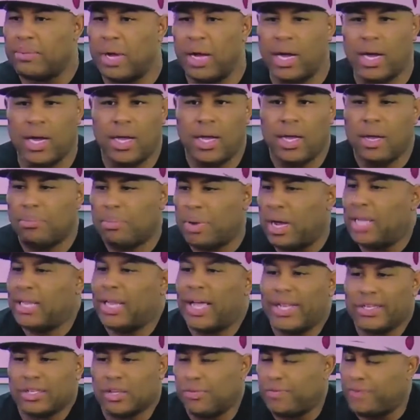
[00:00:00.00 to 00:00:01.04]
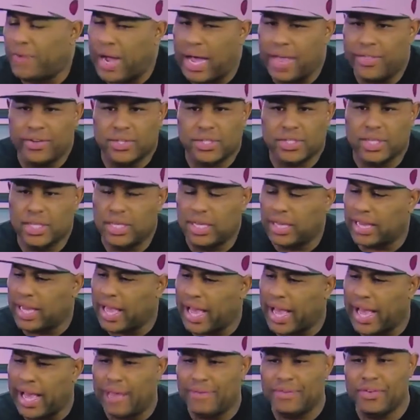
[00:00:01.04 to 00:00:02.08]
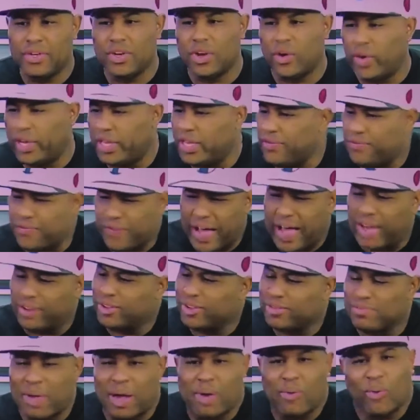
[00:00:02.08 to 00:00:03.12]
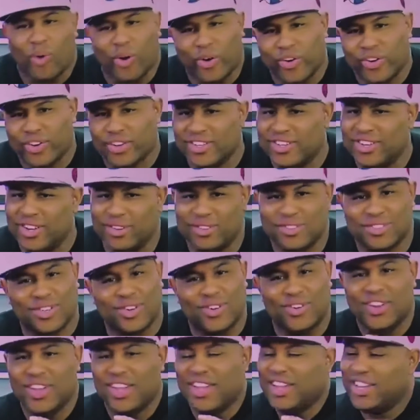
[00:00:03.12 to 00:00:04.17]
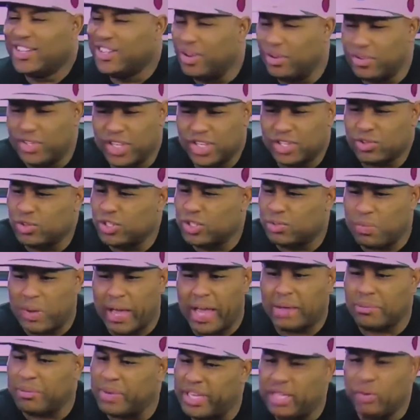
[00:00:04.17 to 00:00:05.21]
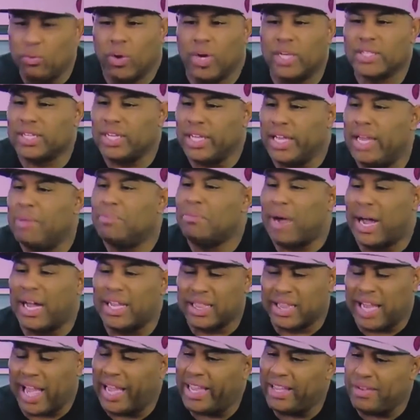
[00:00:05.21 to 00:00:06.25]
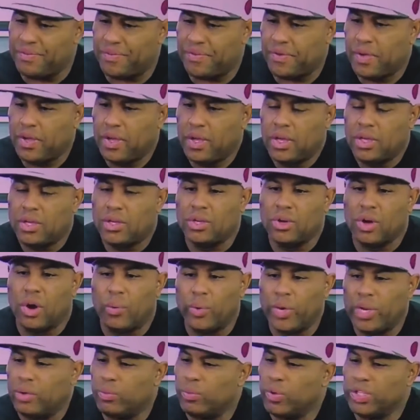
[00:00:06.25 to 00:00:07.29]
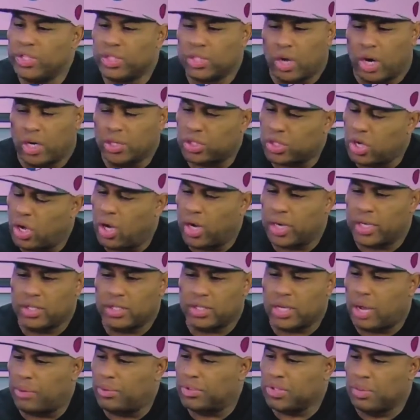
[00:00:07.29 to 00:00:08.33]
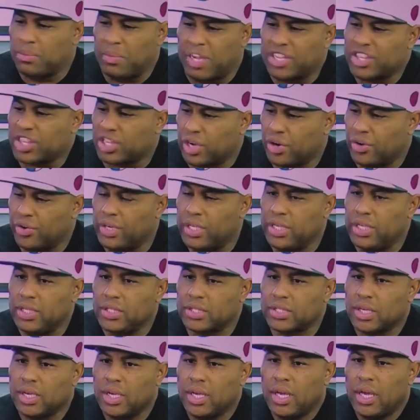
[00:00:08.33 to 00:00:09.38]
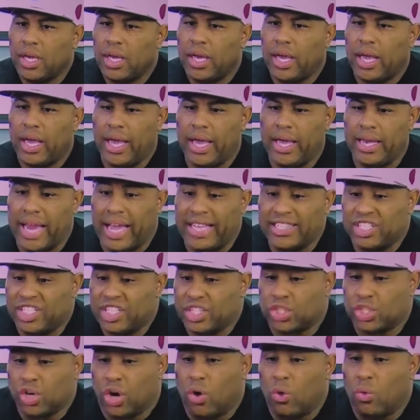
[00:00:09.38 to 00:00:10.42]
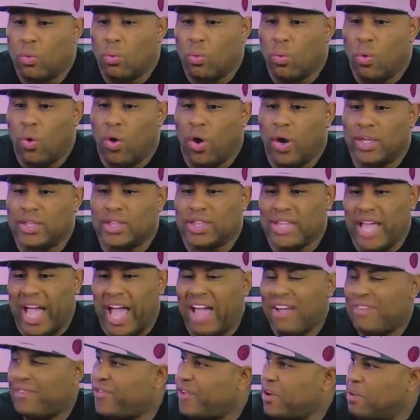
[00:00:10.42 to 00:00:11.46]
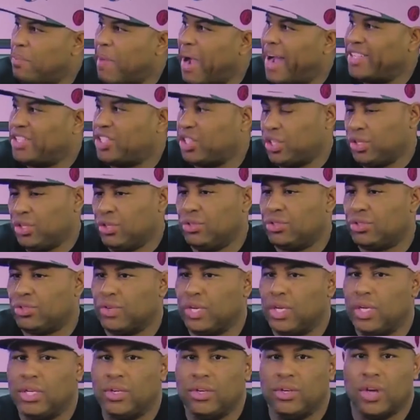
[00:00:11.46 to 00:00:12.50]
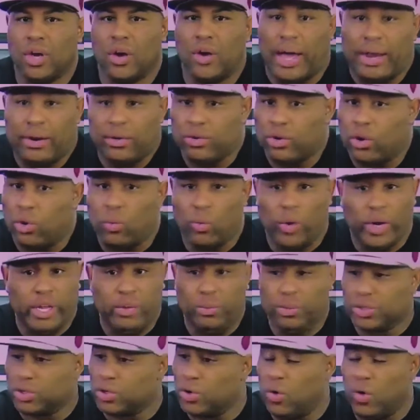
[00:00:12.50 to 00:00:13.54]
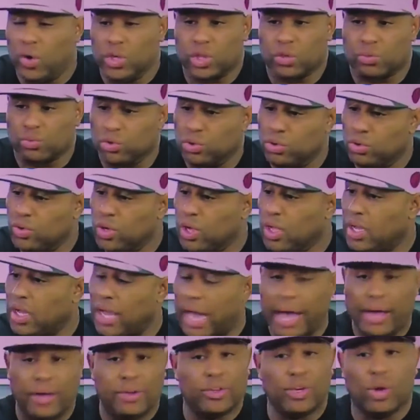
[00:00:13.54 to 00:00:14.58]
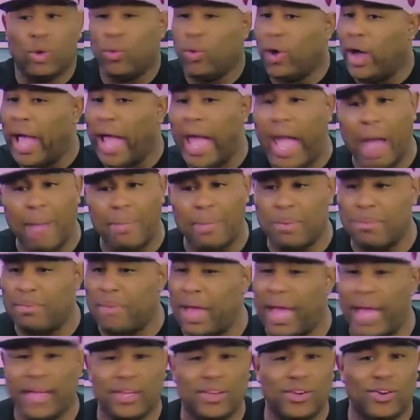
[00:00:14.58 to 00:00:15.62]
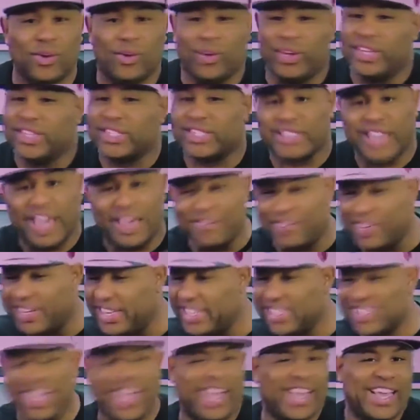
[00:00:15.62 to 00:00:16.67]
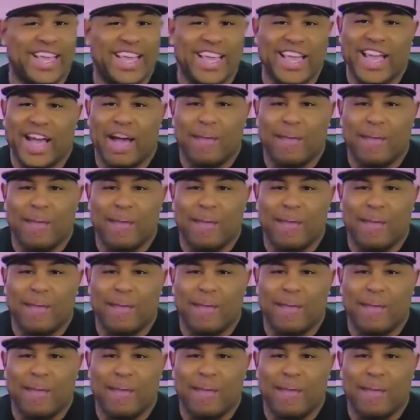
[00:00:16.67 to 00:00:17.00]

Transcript: My biological father is still alive, and he follows my work, so no disrespect, but he wasn't in my life. We didn't really start talking till I was in my 30s. Right. And I just don't want that for my children. Yes. I don't know what he was going through. I don't know what happened back, in the 70s.